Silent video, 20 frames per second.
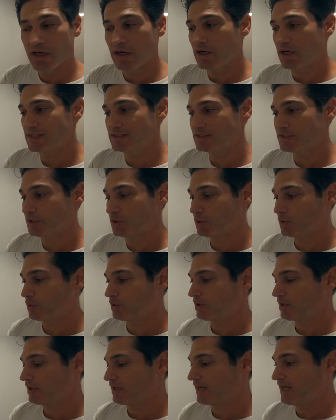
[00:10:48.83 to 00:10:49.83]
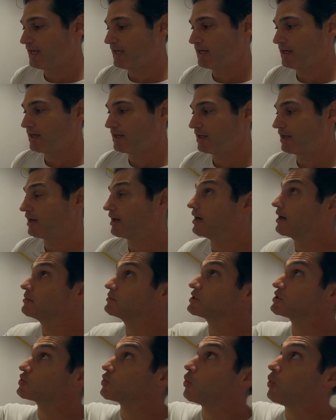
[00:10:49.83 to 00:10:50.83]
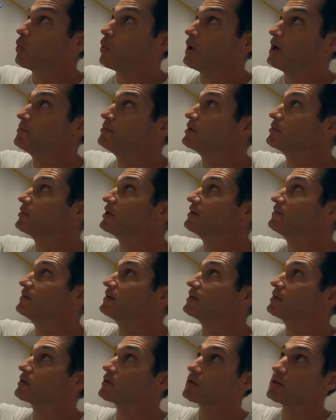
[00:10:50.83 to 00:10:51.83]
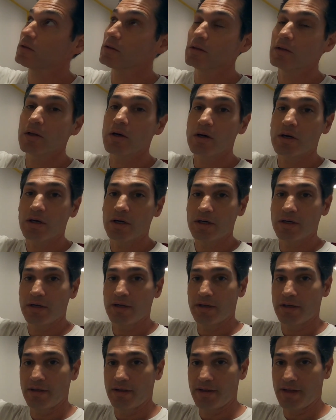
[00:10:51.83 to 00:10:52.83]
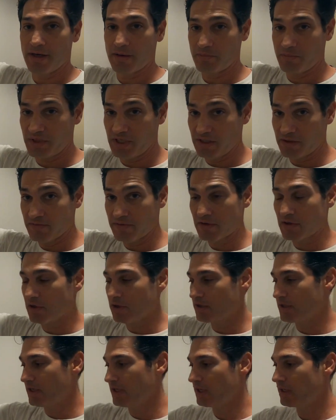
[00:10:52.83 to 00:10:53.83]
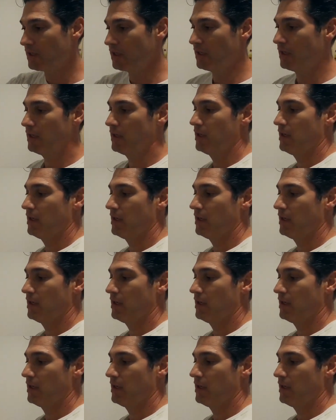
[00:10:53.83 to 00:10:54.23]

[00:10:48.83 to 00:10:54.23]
All right, so again, I'm just wiping my finger along that bead of caulking